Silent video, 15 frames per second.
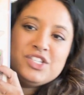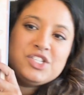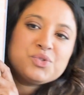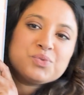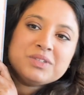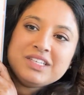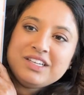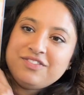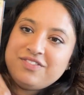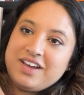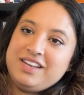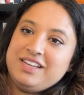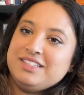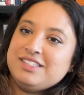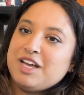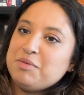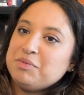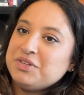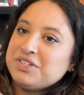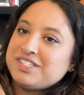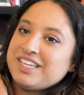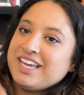really fun. It's
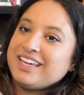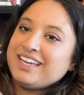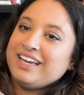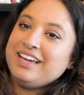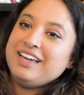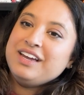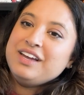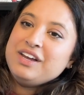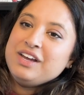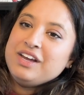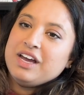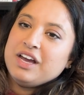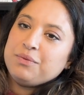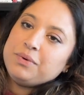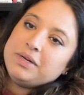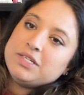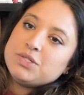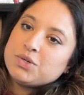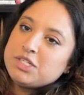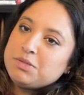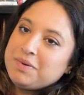almost like a resource